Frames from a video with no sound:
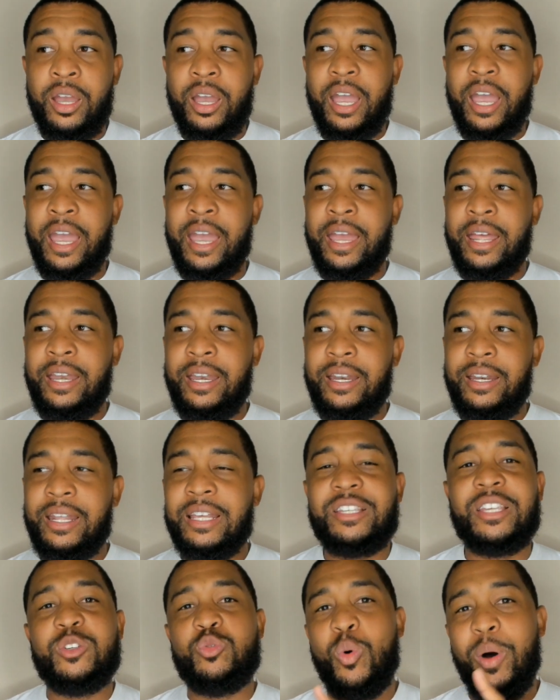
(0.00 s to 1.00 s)
And
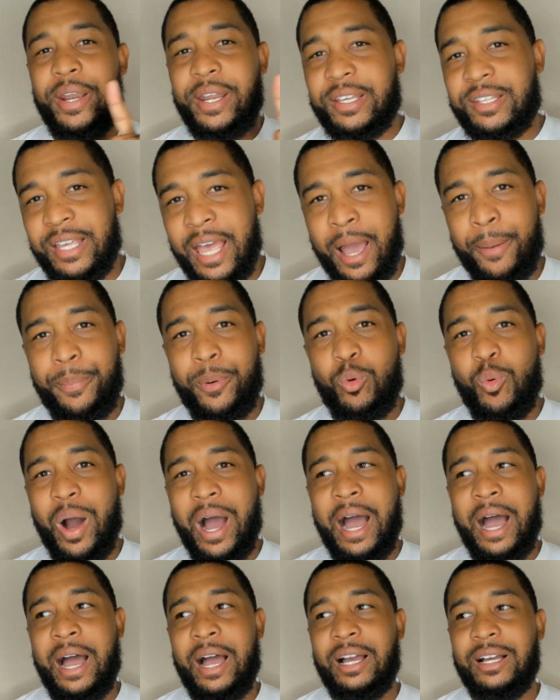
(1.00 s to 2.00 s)
this is one example
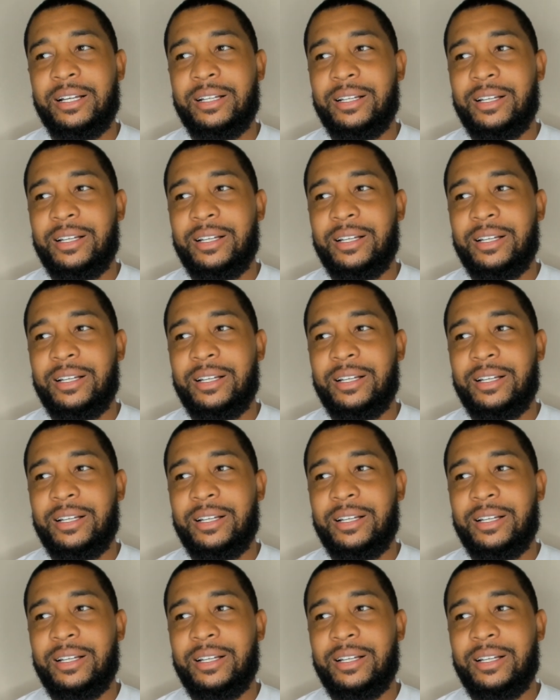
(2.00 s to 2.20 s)
why